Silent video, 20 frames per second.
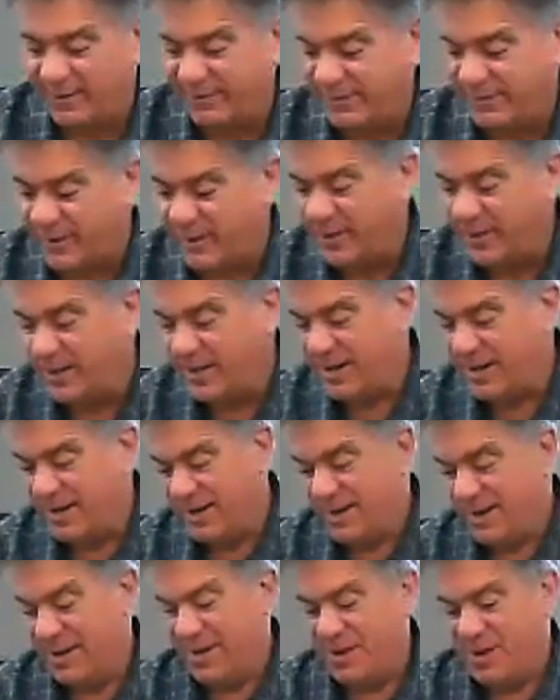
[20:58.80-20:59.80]
have
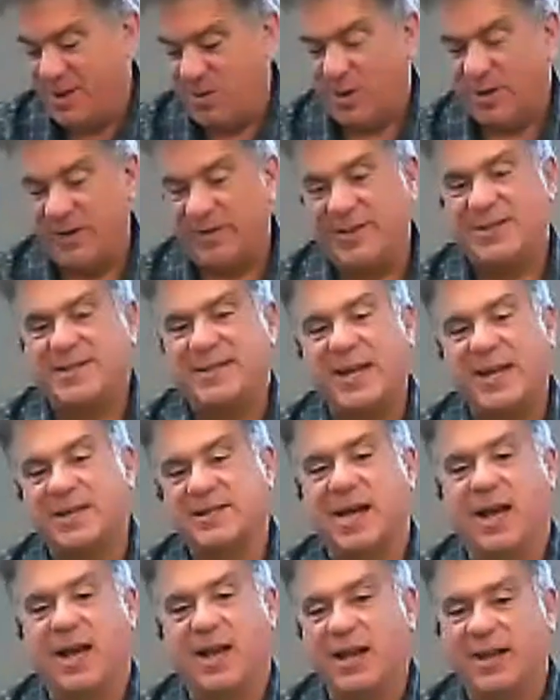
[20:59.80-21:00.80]
one of the
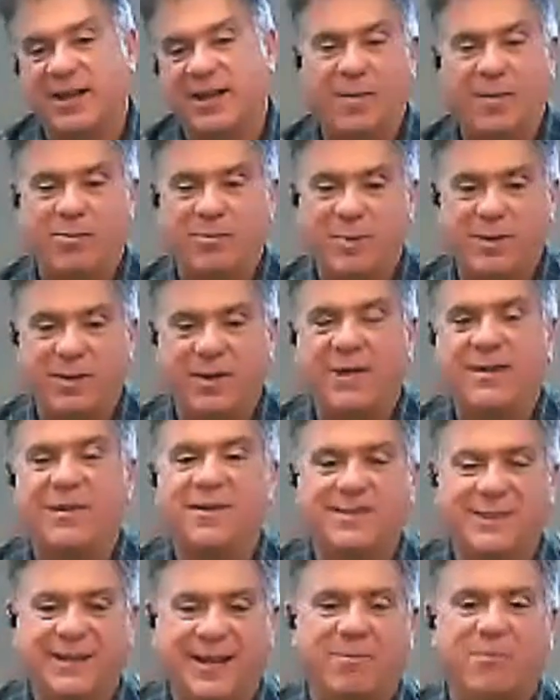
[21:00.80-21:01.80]
sales guys that kept
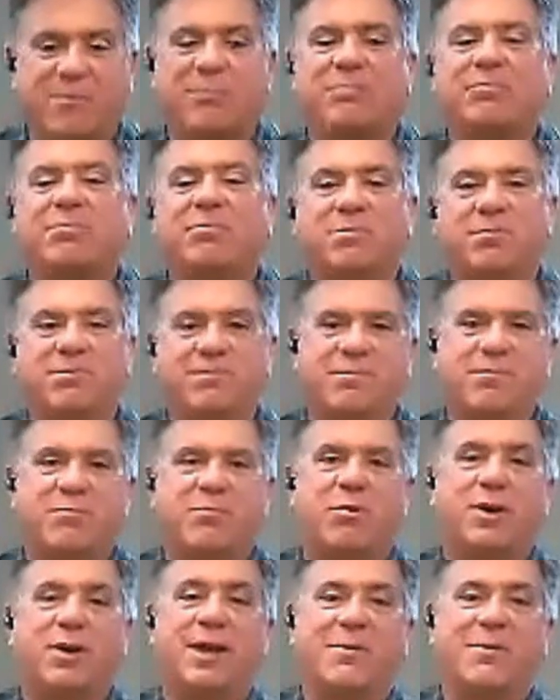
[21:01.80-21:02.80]

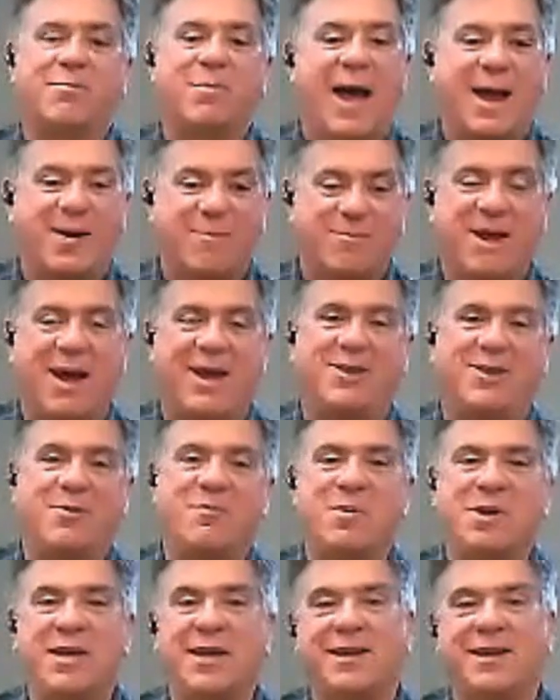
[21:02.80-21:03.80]
bringing back to
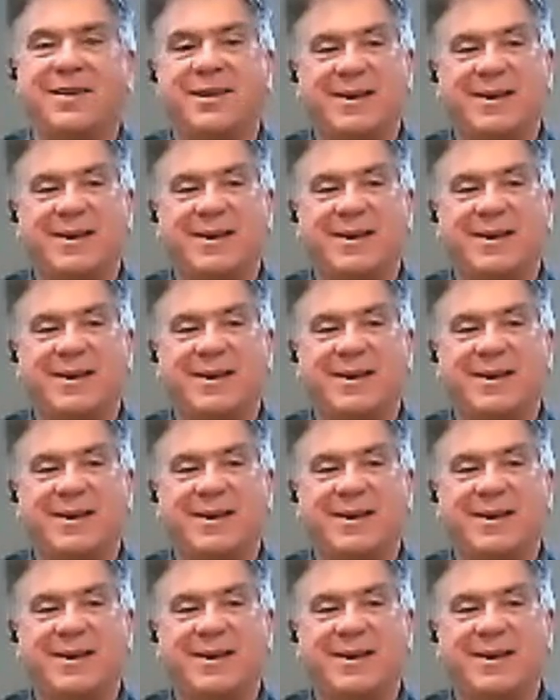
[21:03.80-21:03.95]
me, and